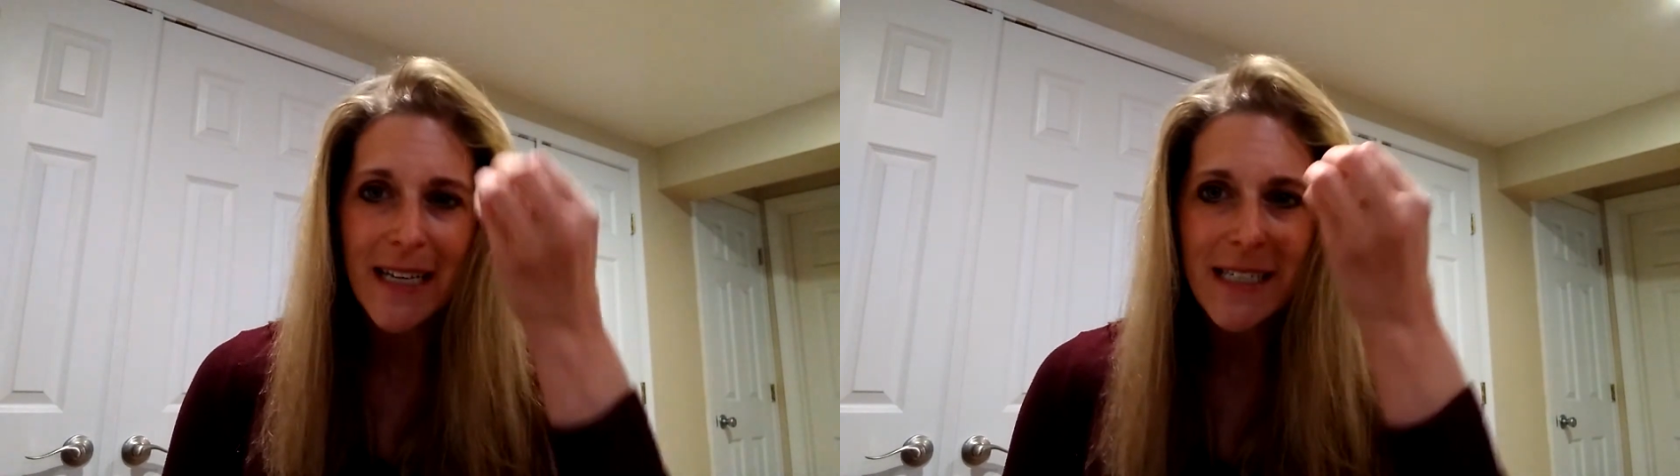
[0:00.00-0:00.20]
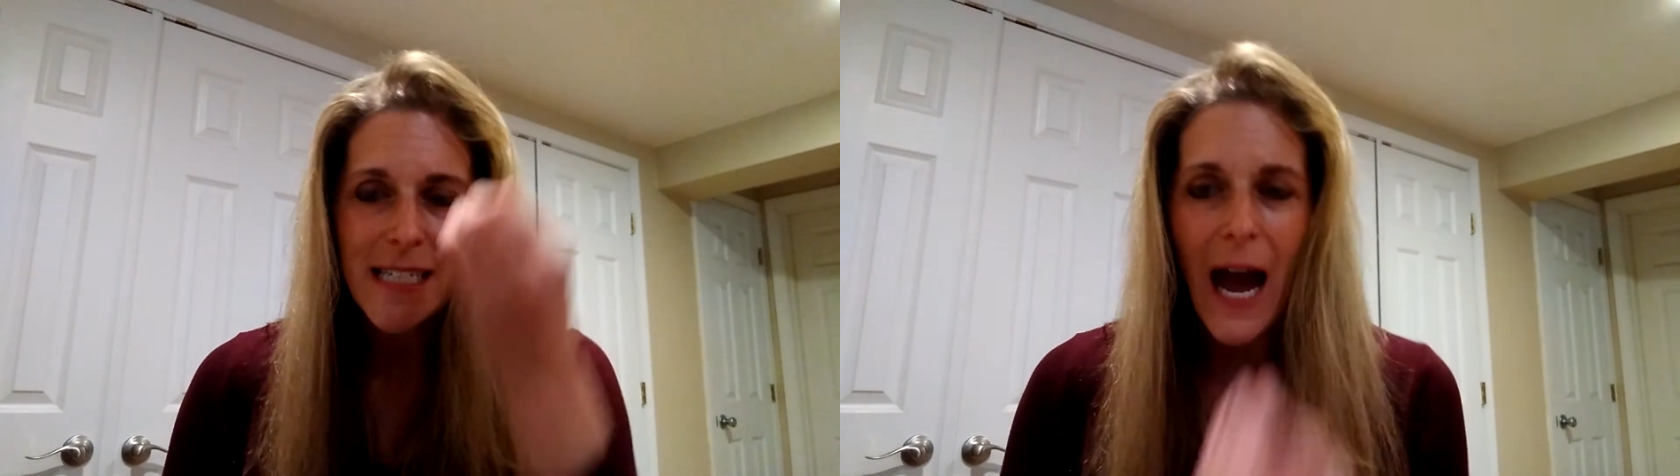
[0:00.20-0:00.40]

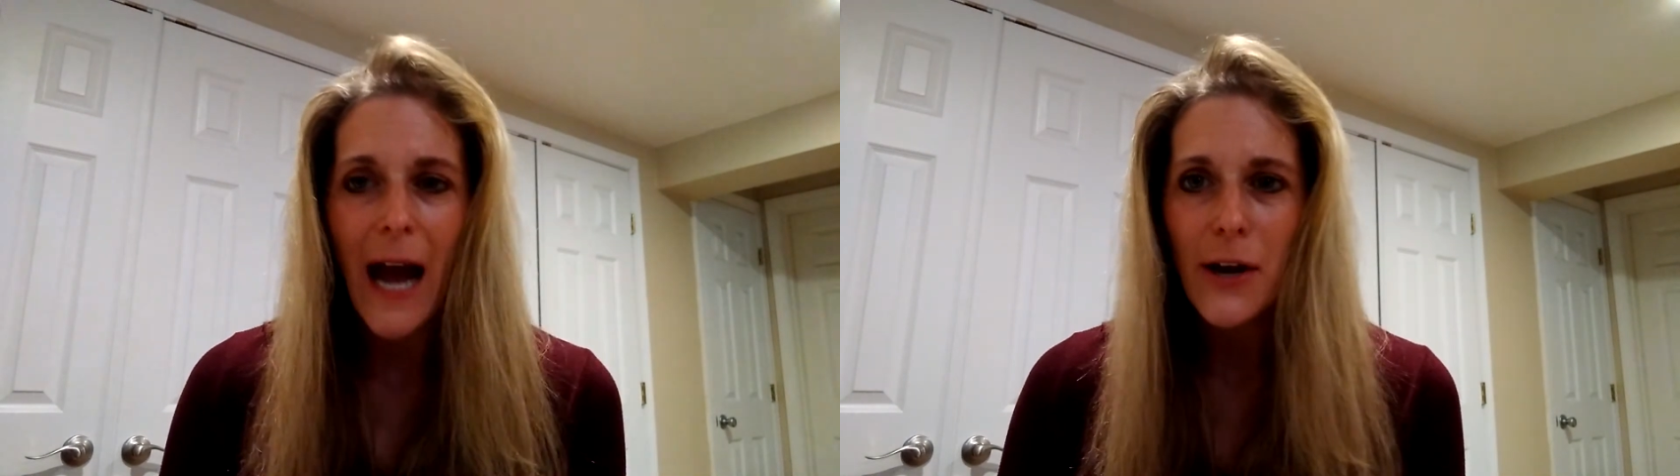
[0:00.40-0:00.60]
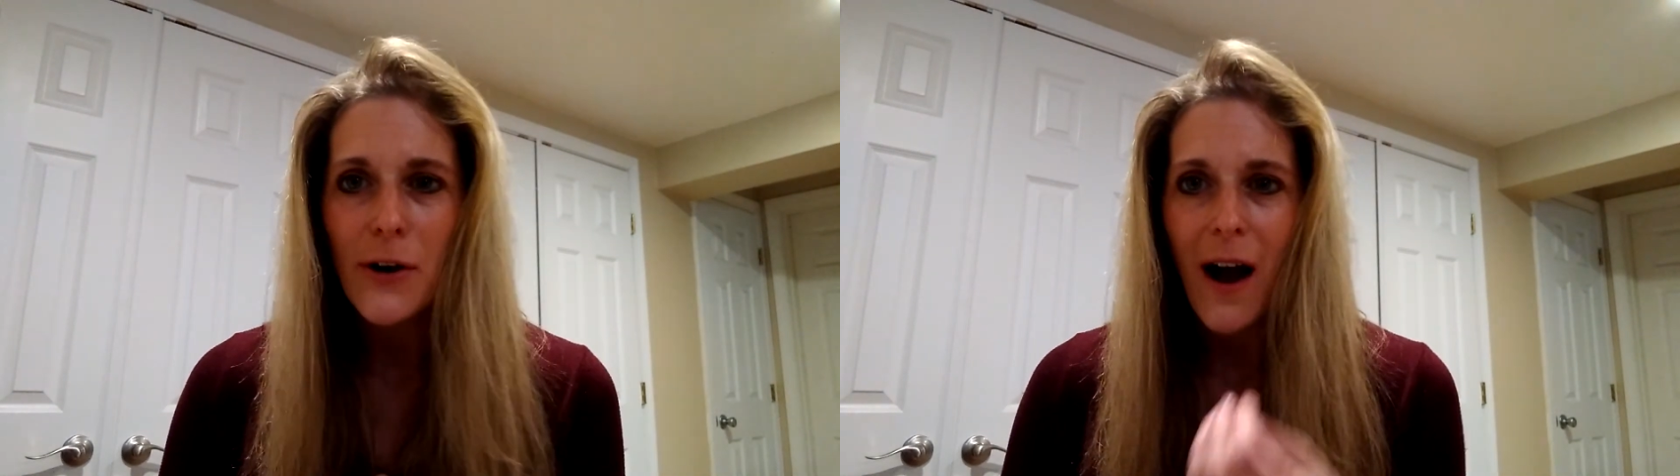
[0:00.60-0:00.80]

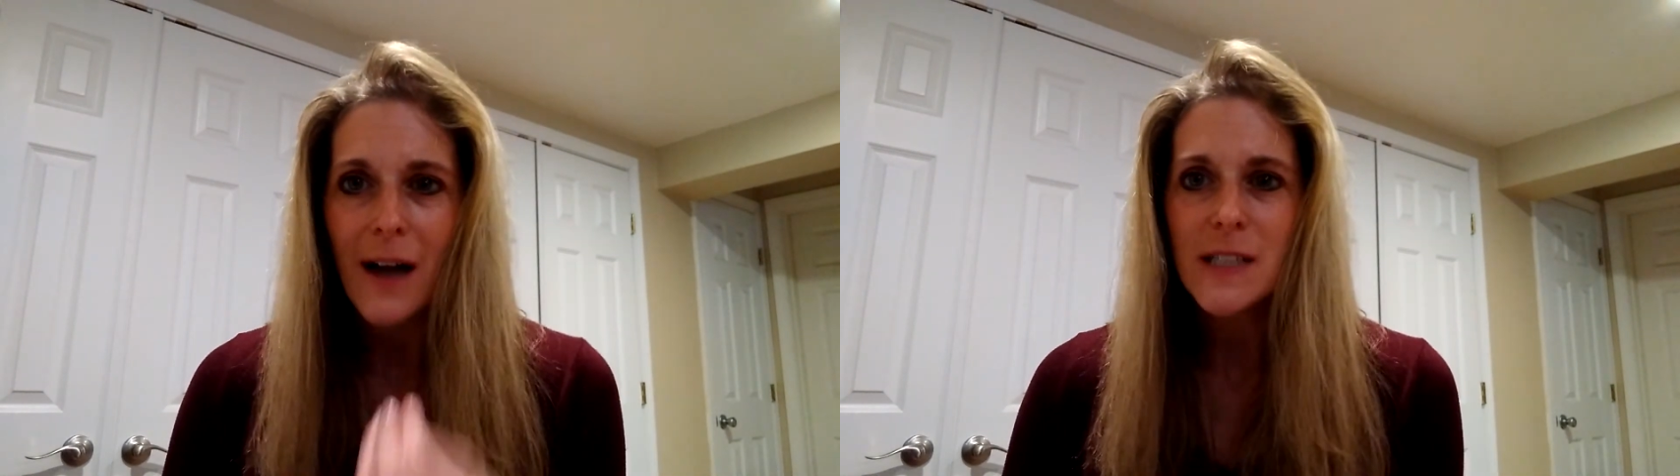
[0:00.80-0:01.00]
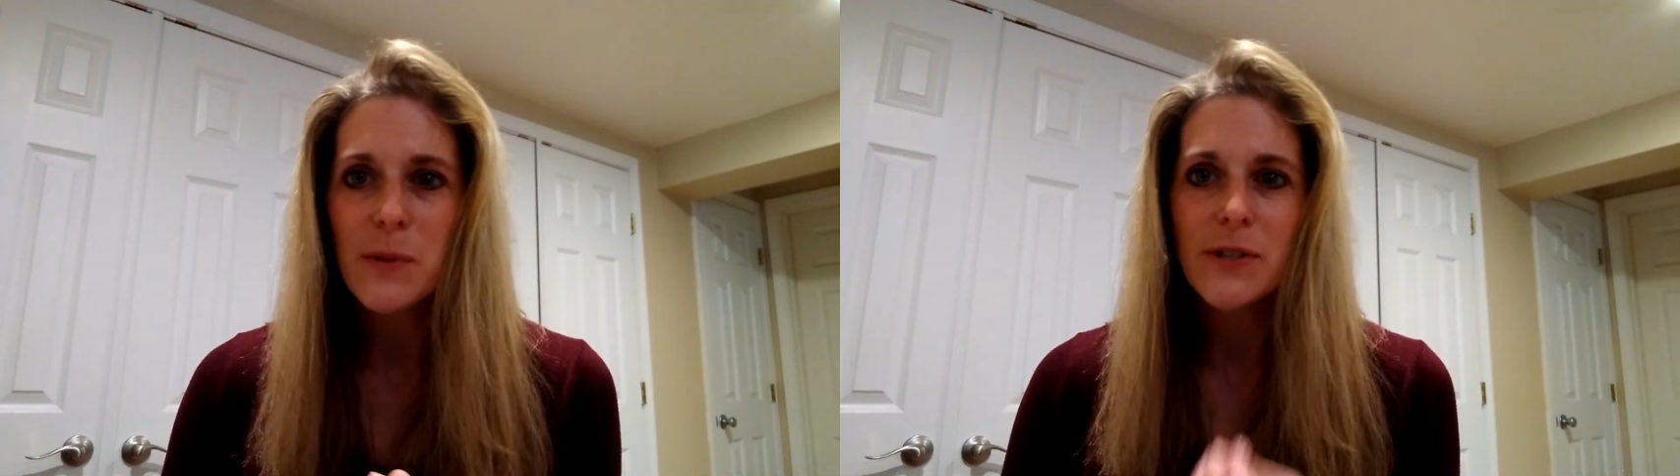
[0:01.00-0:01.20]
entire
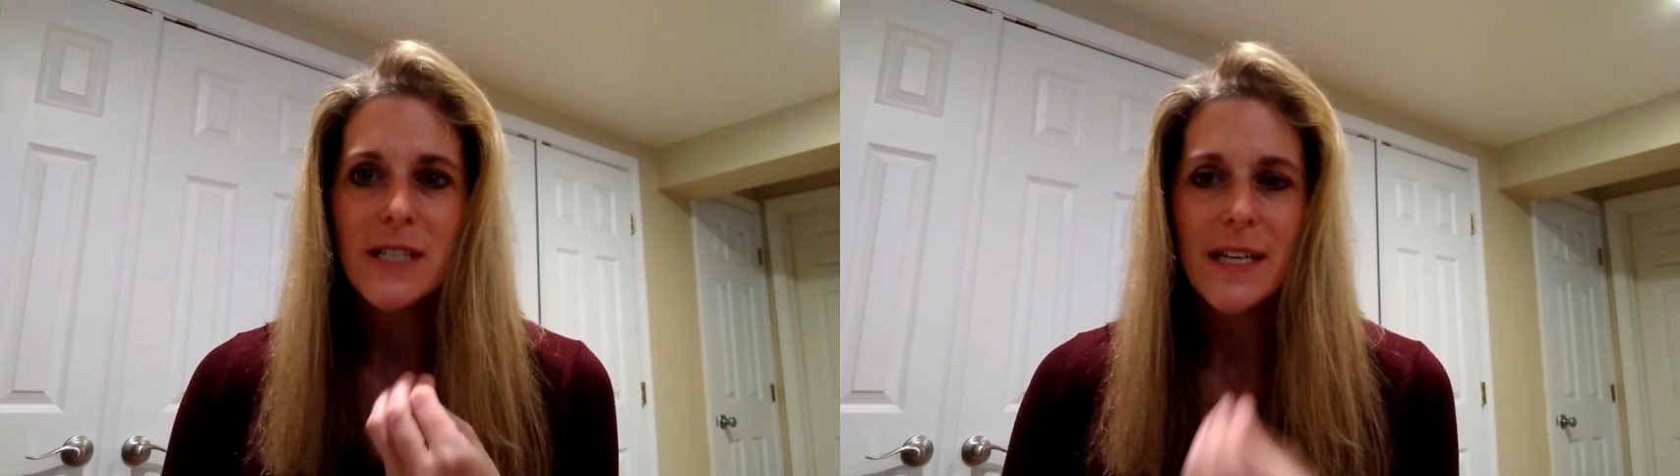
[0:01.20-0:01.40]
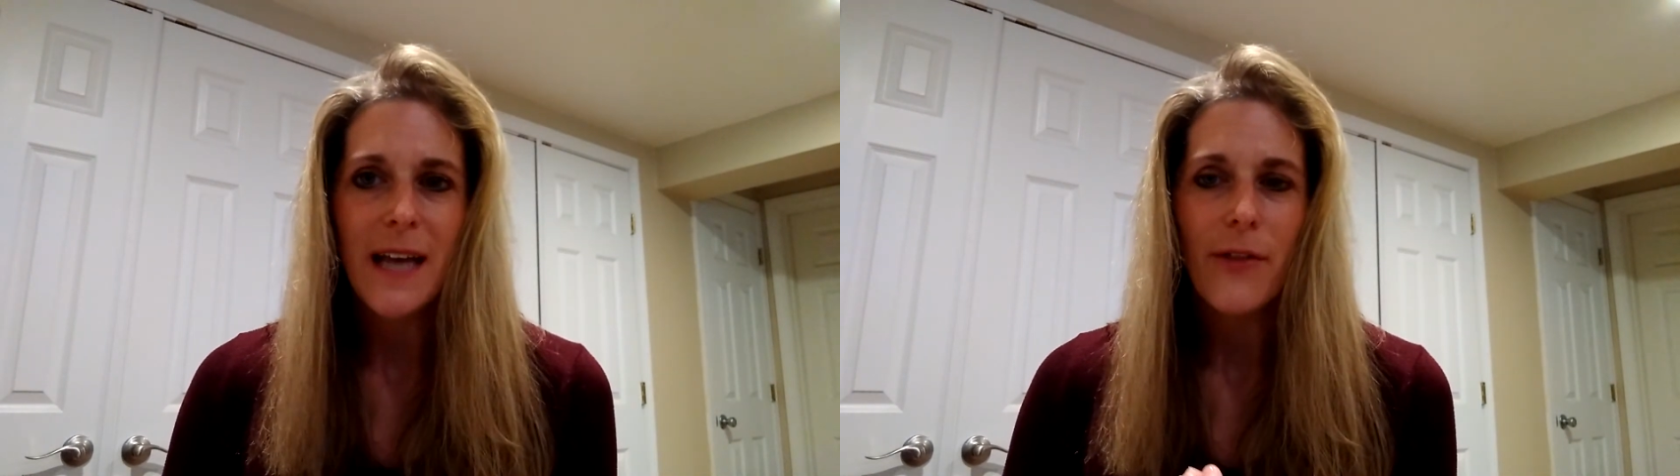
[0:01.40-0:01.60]
hospital
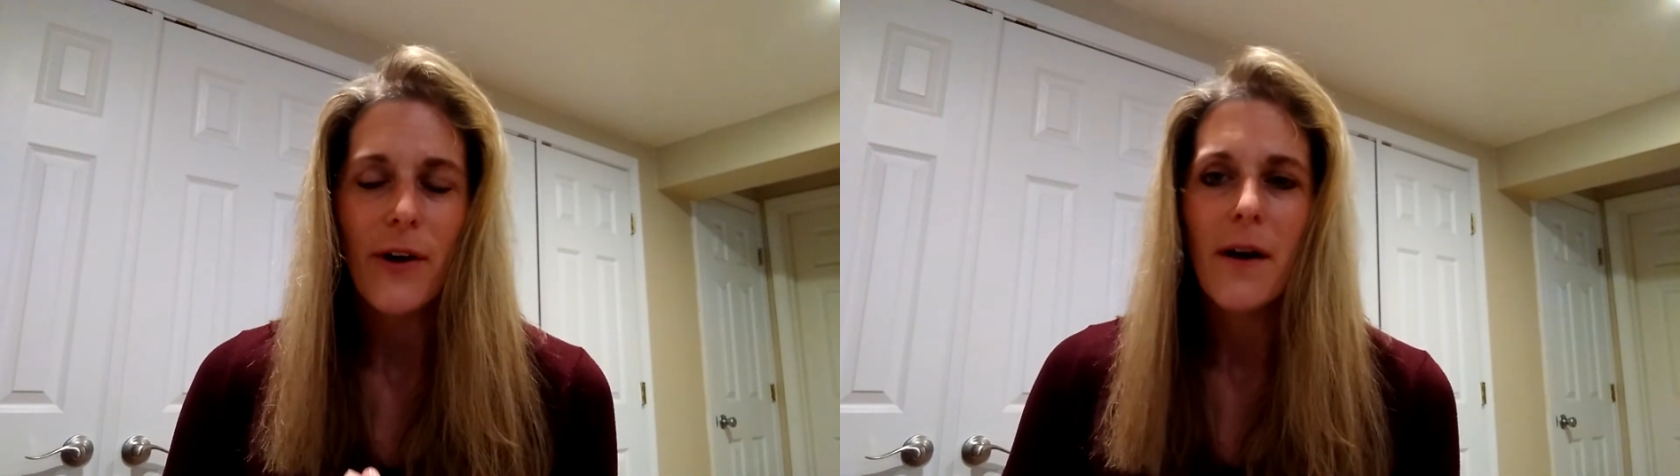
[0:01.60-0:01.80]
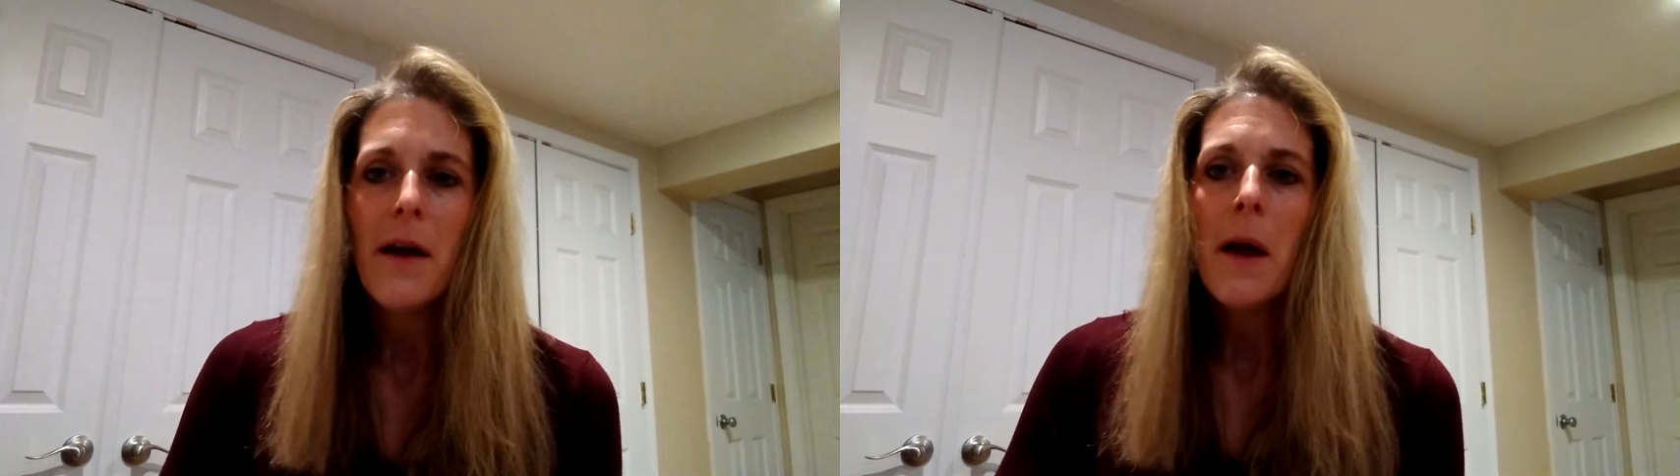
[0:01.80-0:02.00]

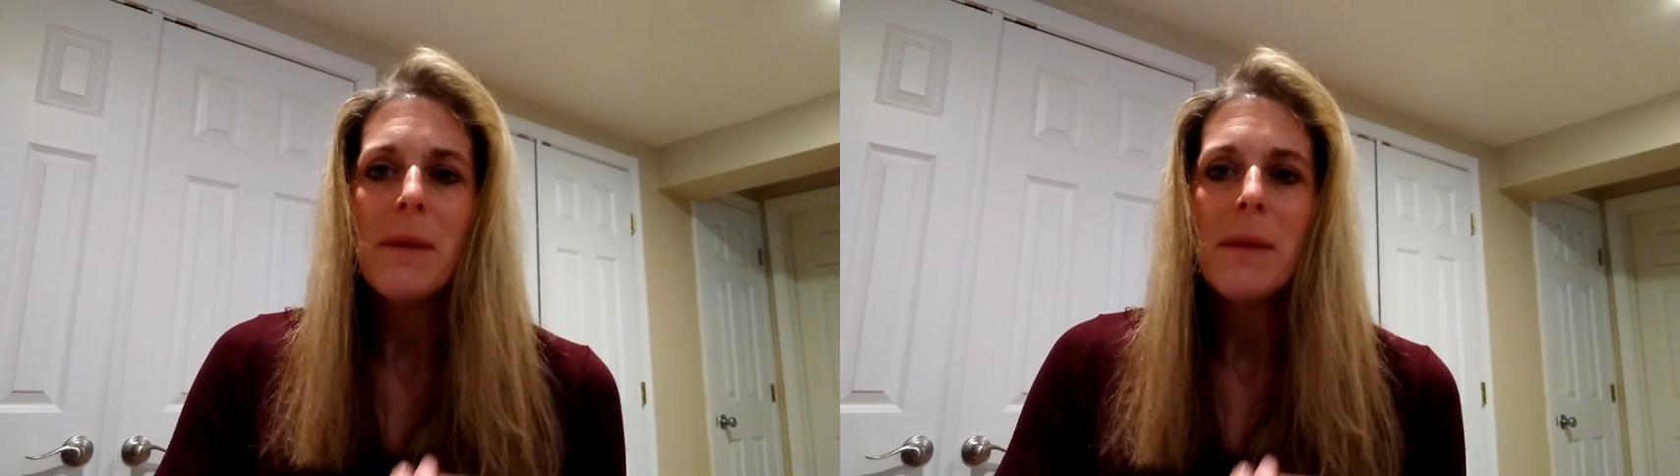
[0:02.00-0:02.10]
together